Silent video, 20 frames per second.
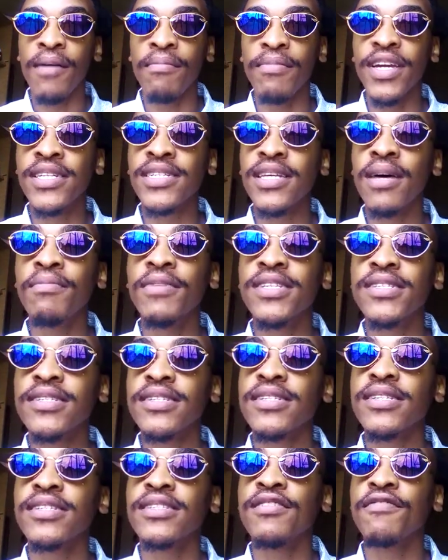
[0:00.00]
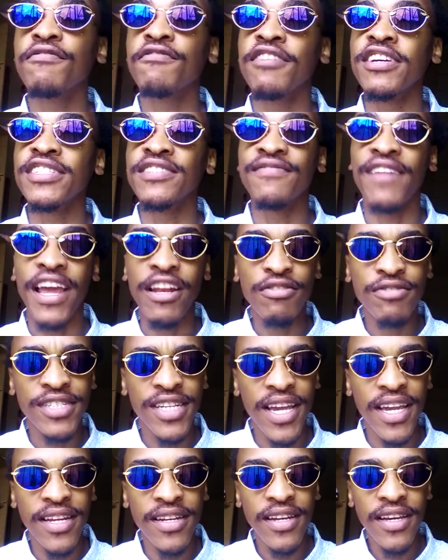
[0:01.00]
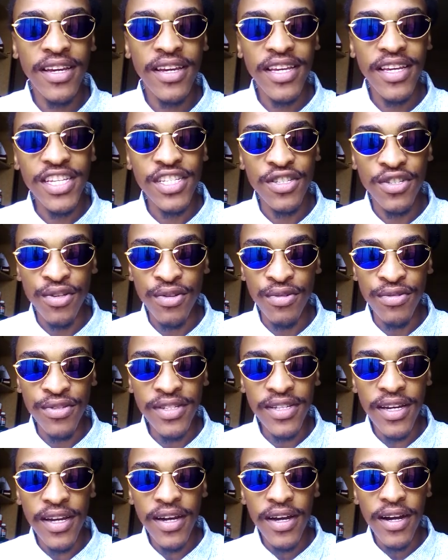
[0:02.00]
In some instances, the phrase value chain is used